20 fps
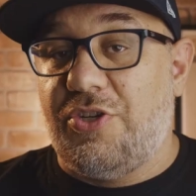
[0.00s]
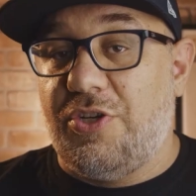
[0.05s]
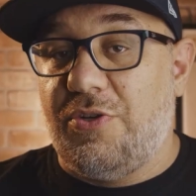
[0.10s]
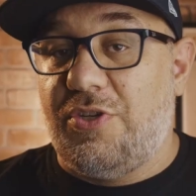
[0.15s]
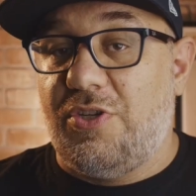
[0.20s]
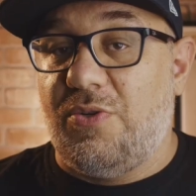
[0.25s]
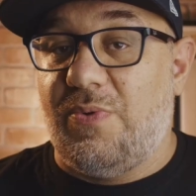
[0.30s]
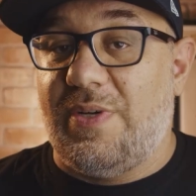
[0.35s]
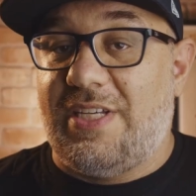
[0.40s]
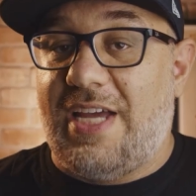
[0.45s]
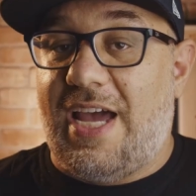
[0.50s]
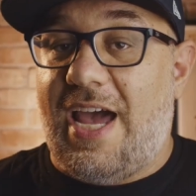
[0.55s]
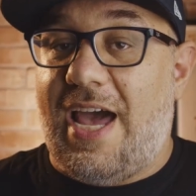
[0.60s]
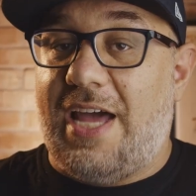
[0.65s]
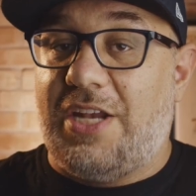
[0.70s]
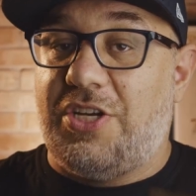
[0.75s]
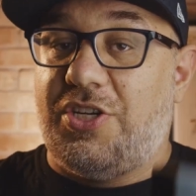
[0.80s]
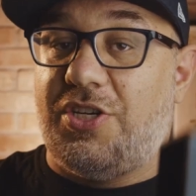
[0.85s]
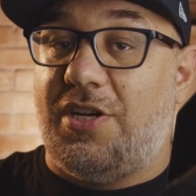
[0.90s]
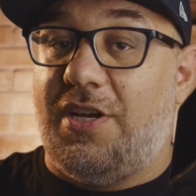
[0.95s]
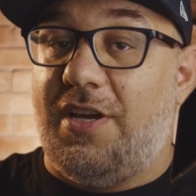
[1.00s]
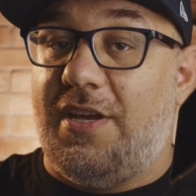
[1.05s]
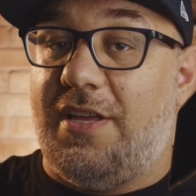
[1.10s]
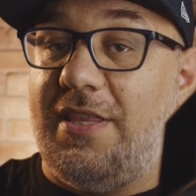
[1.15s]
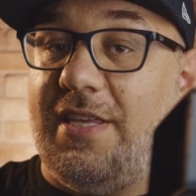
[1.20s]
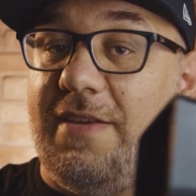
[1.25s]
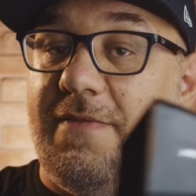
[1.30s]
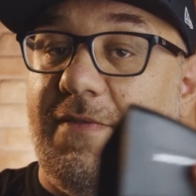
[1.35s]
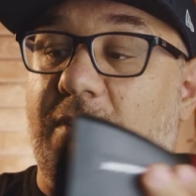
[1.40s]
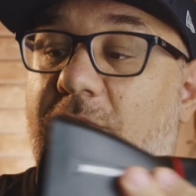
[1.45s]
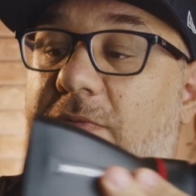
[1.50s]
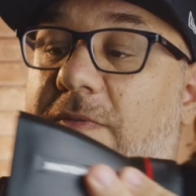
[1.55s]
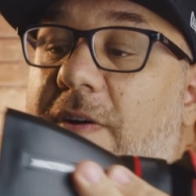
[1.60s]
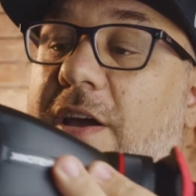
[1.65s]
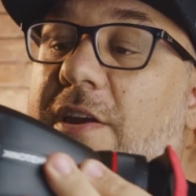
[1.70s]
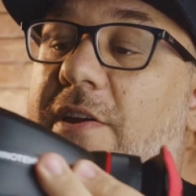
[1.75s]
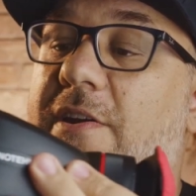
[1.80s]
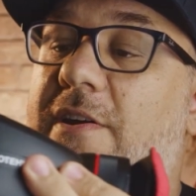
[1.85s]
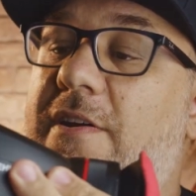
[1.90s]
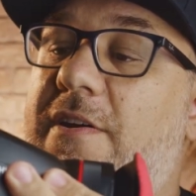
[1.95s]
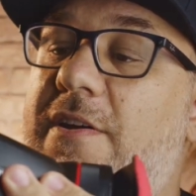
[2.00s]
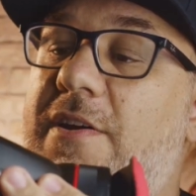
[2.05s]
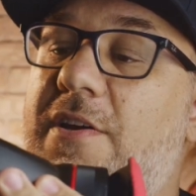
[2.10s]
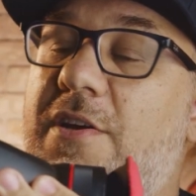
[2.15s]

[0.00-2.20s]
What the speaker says: you to attach the viewfinder